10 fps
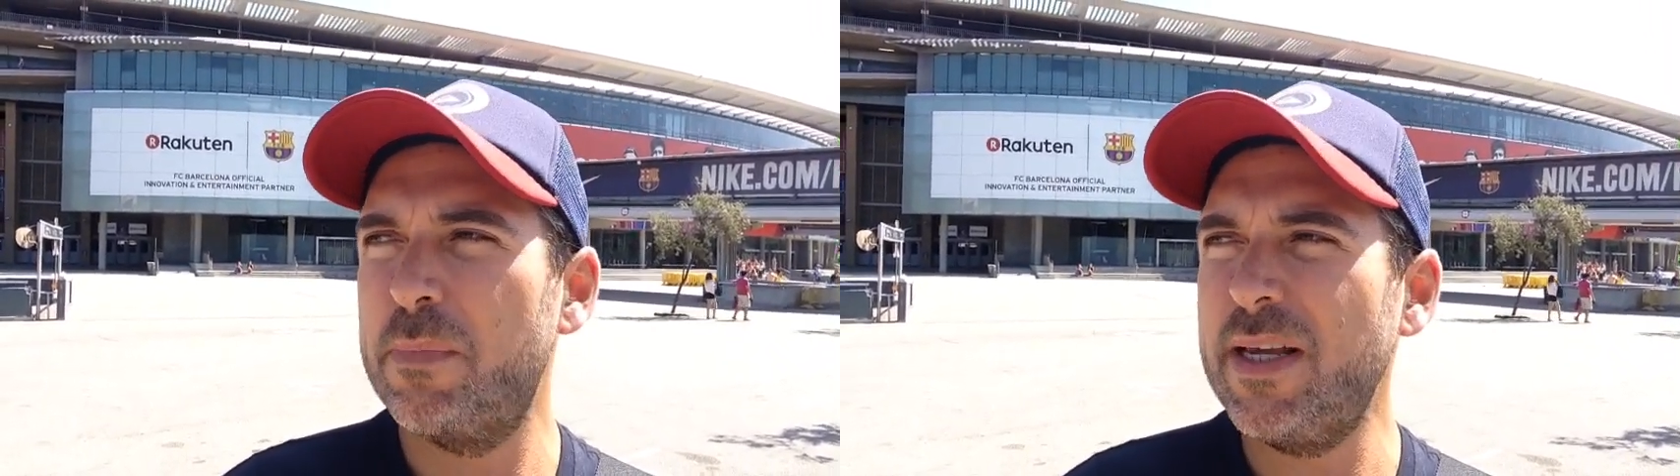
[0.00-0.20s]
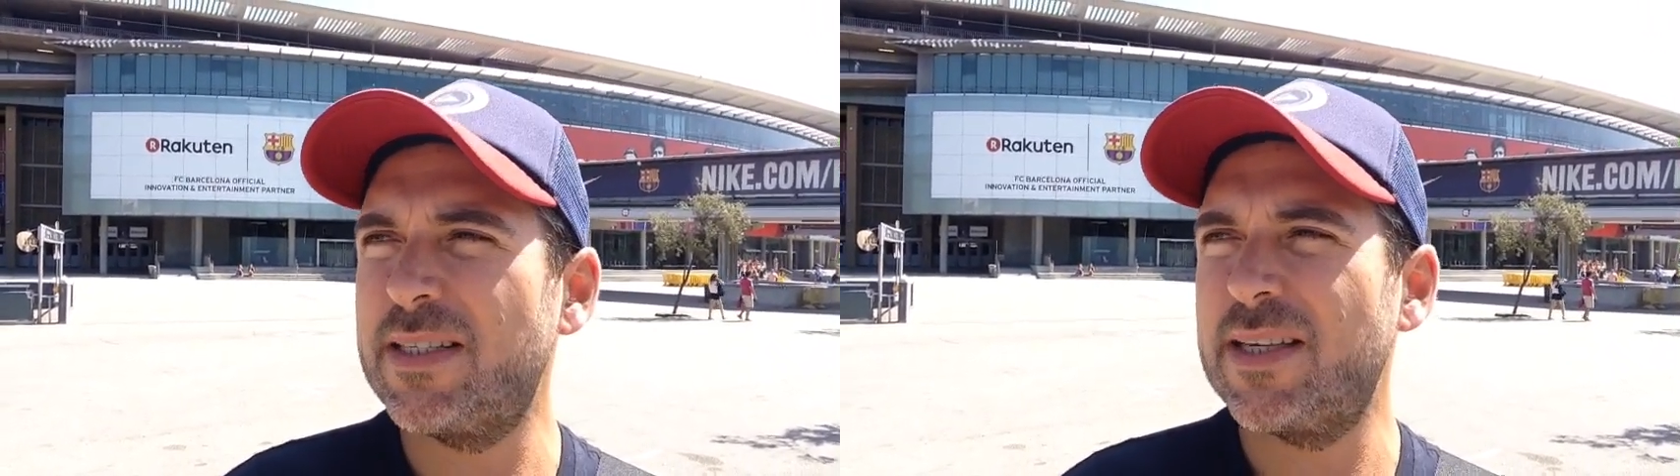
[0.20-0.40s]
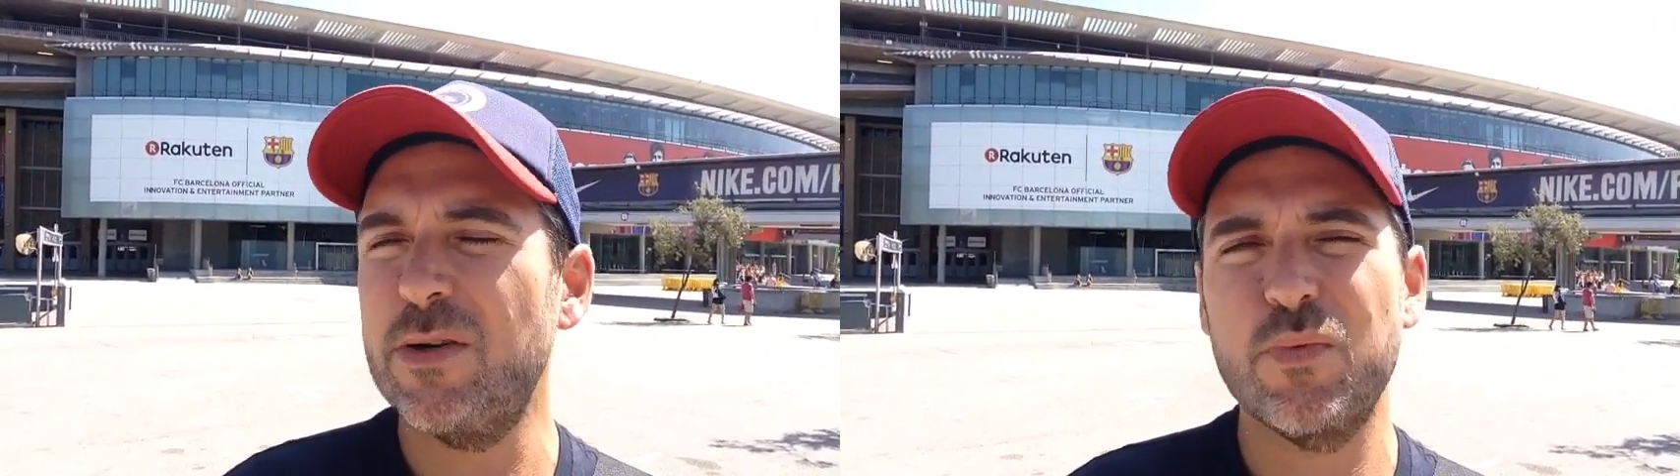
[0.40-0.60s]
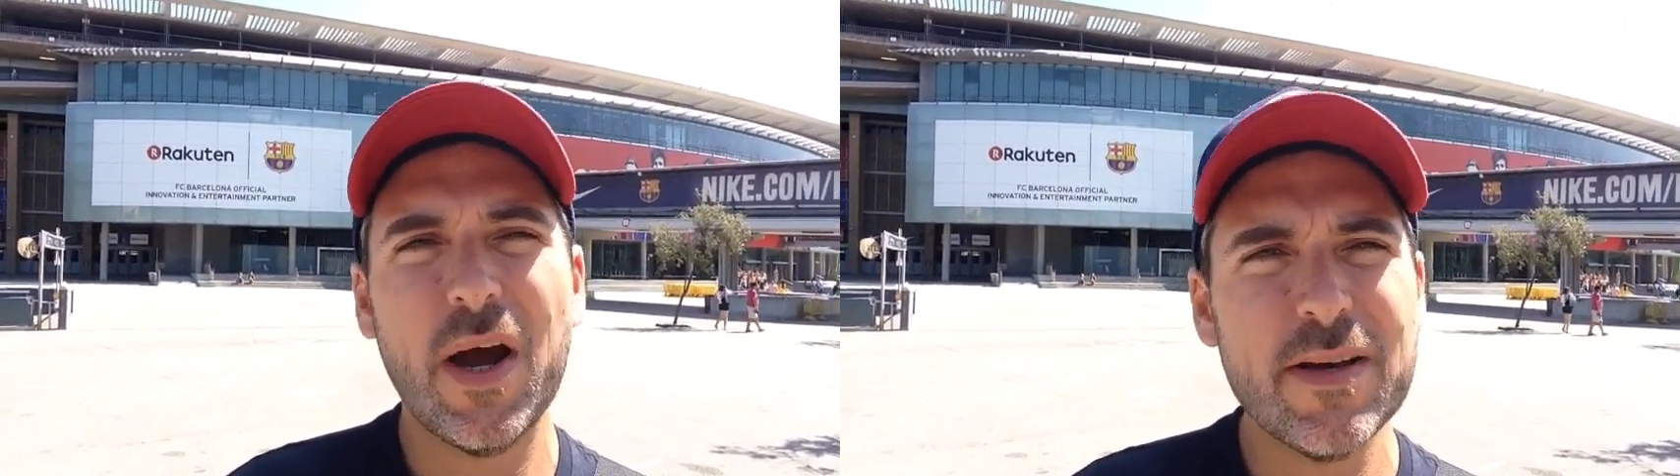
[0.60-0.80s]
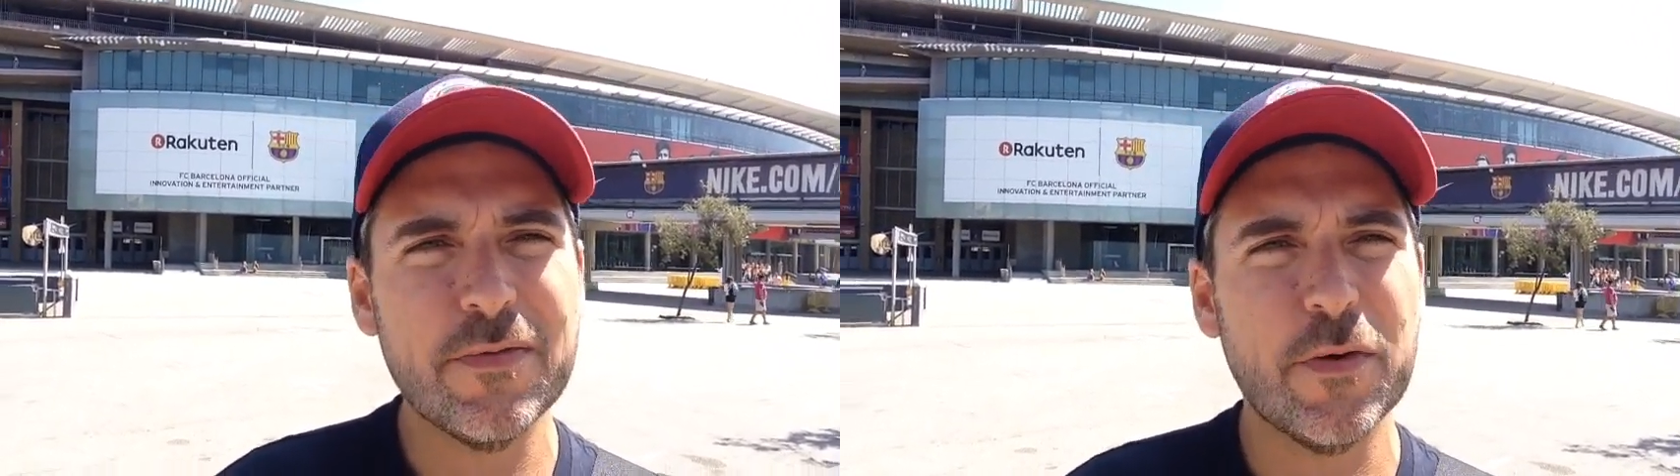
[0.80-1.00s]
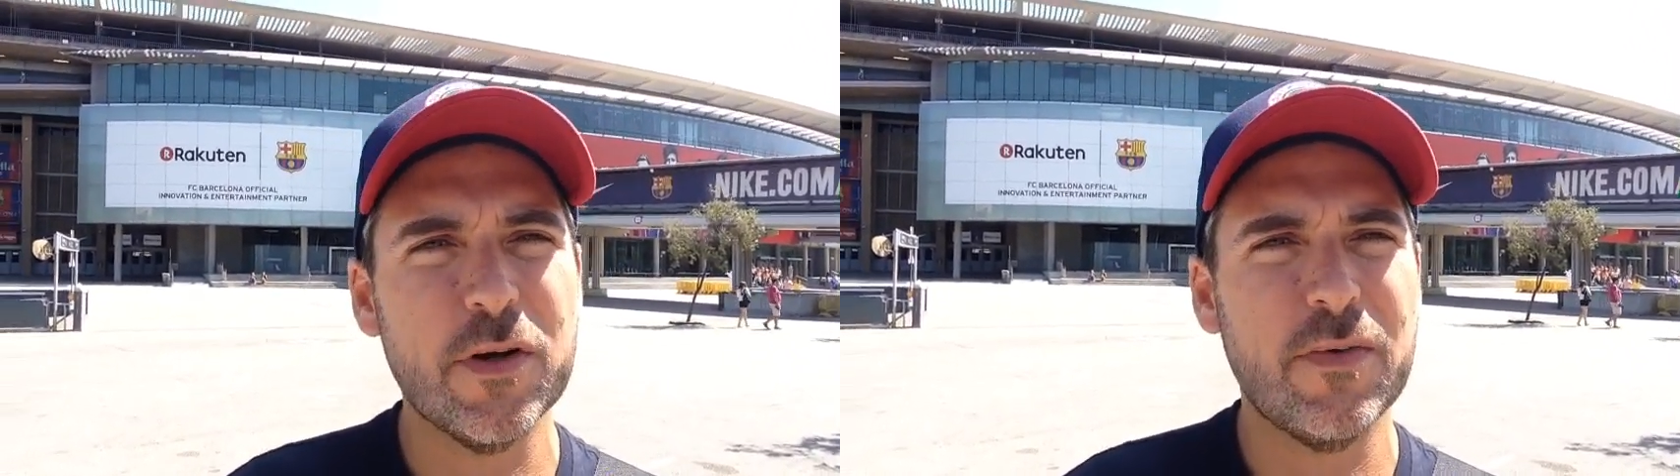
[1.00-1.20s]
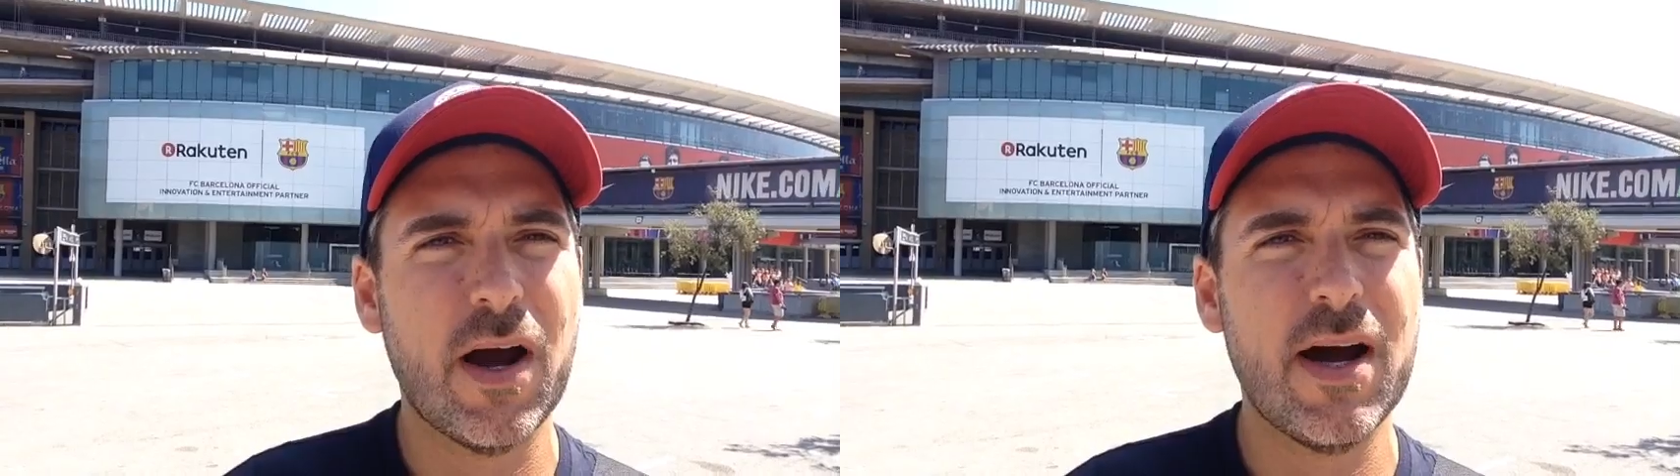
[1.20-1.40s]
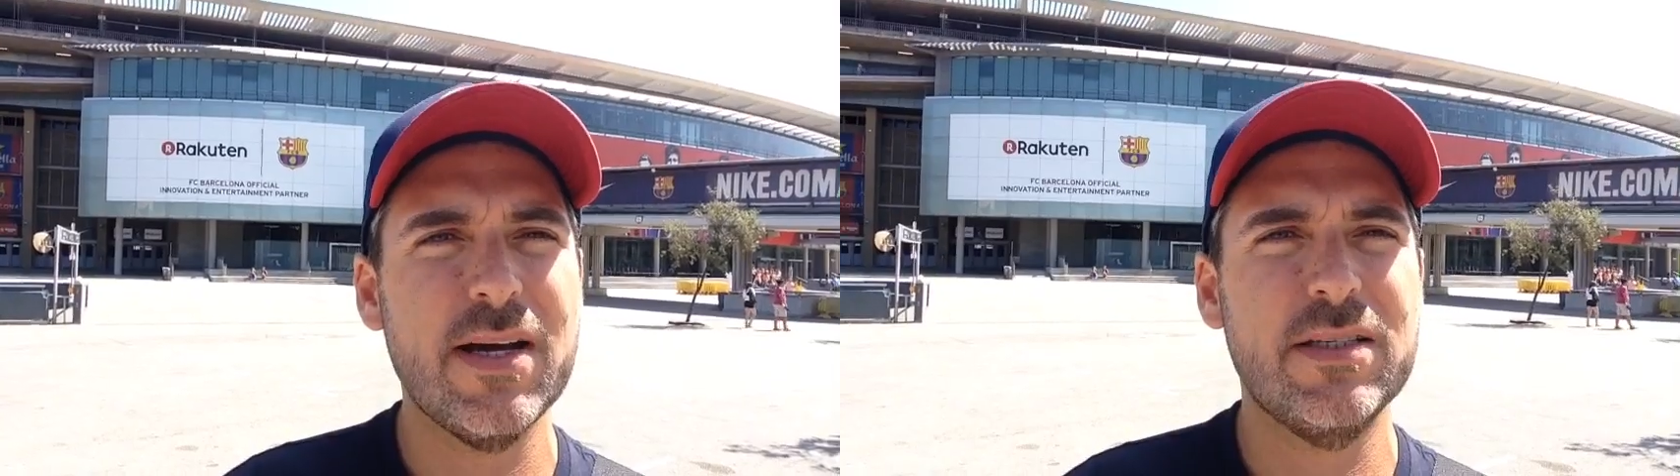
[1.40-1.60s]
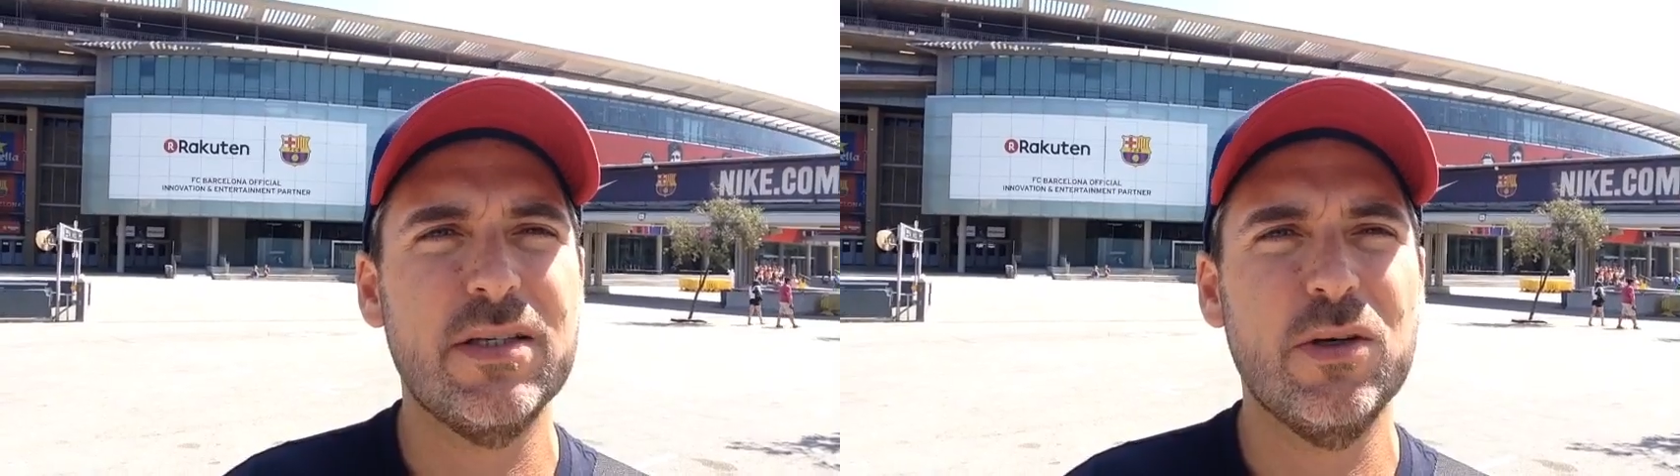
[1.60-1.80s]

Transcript: being said right in front of our eyes.